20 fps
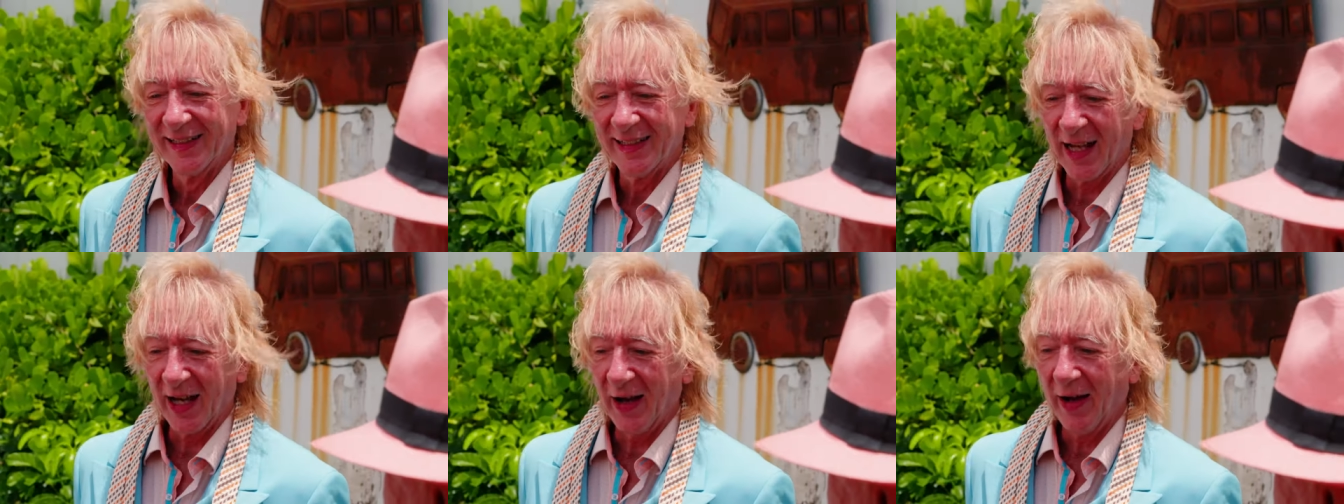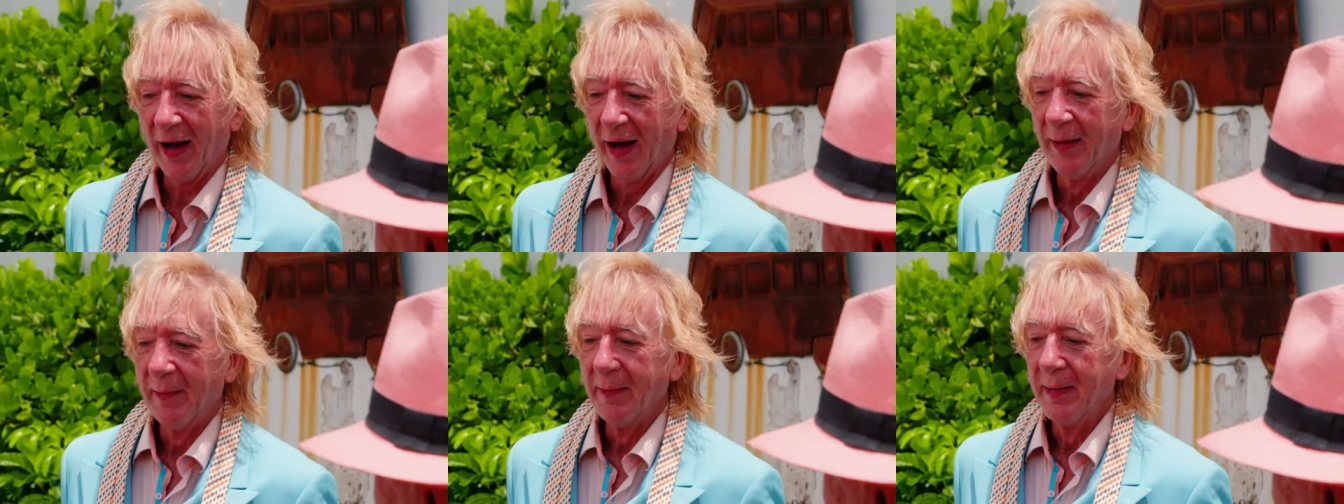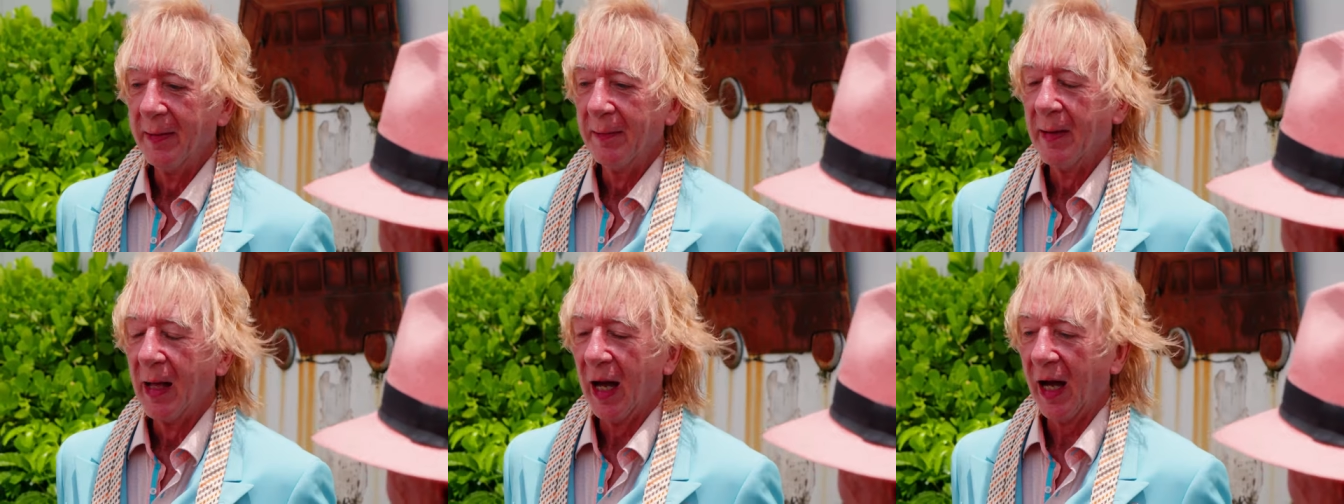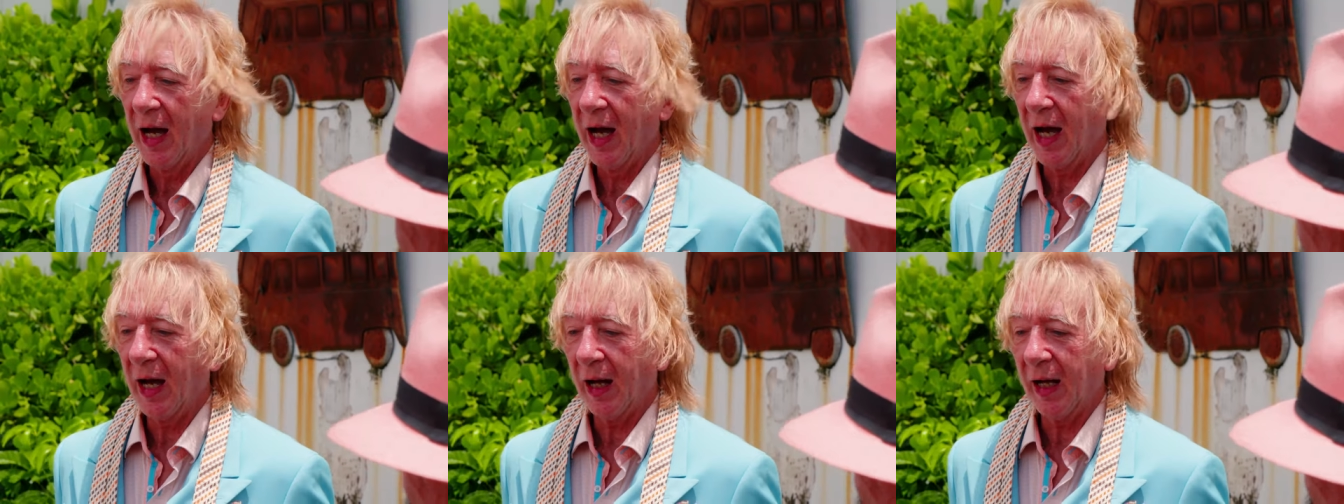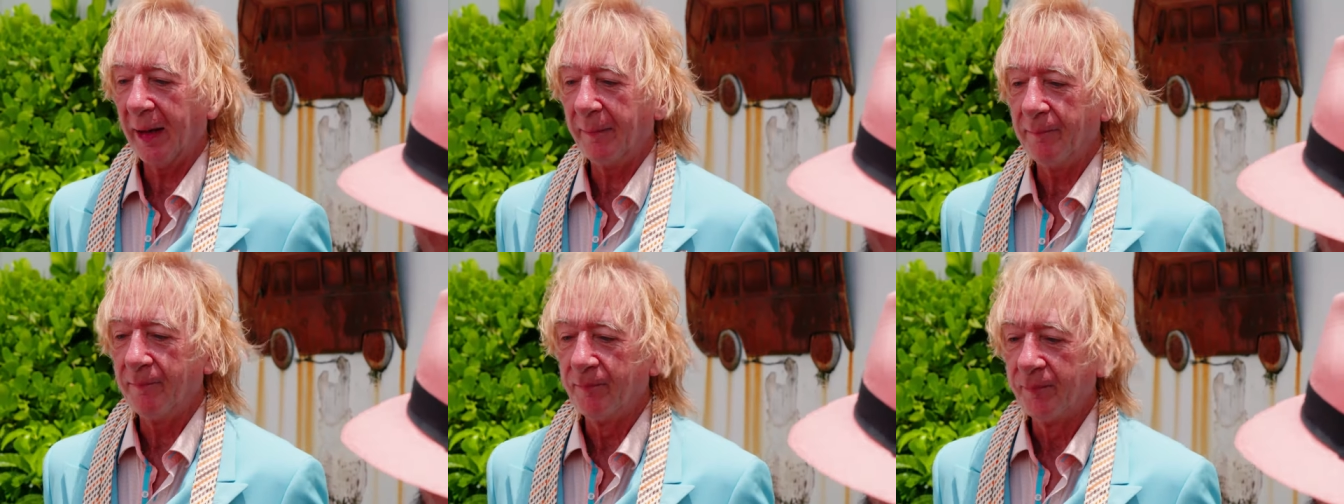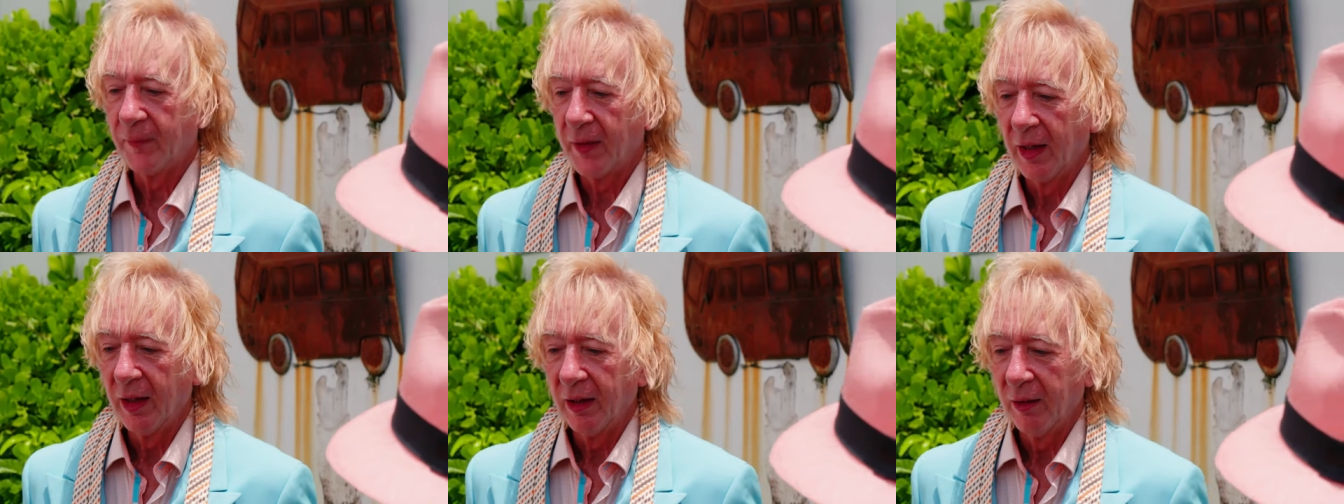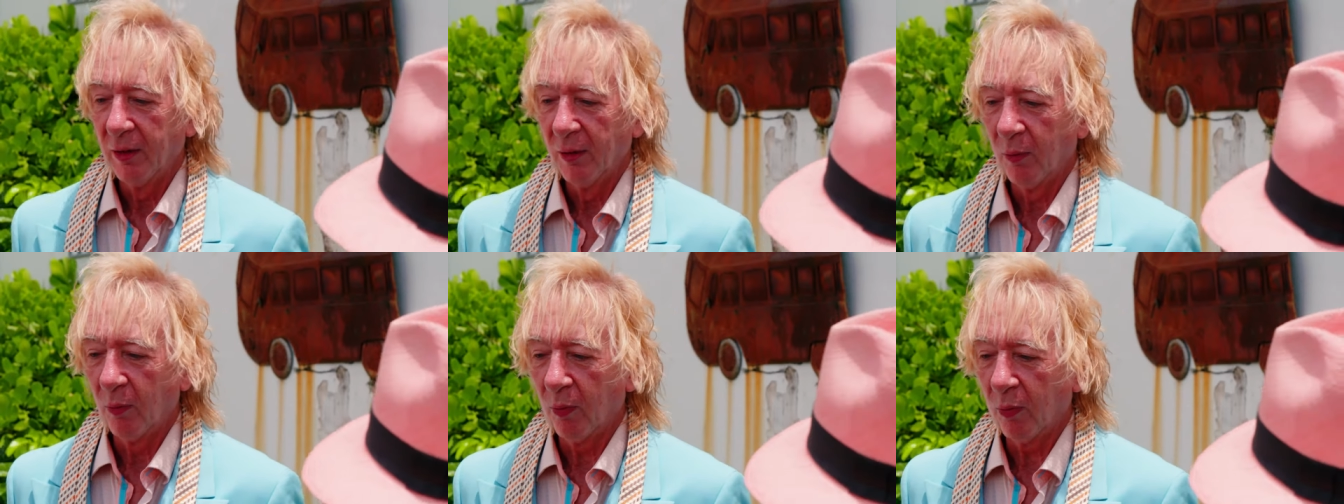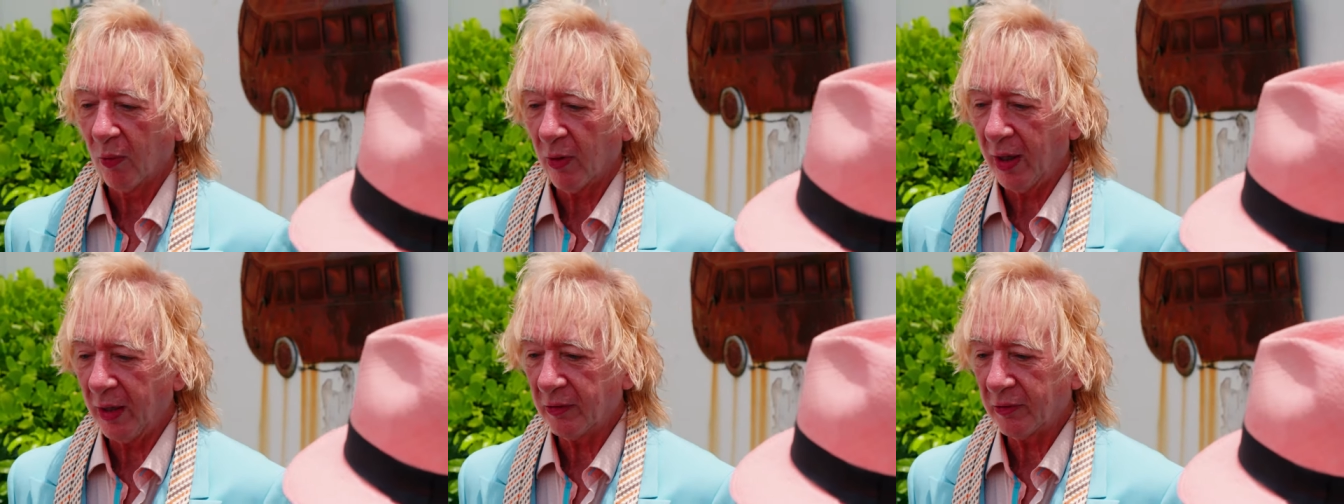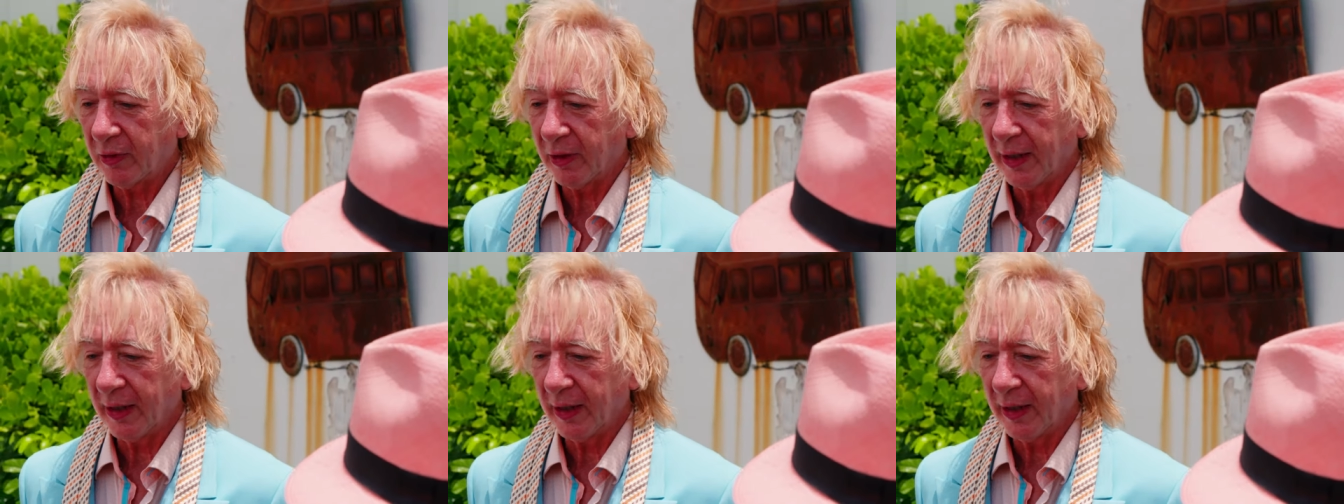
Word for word: so, um, let's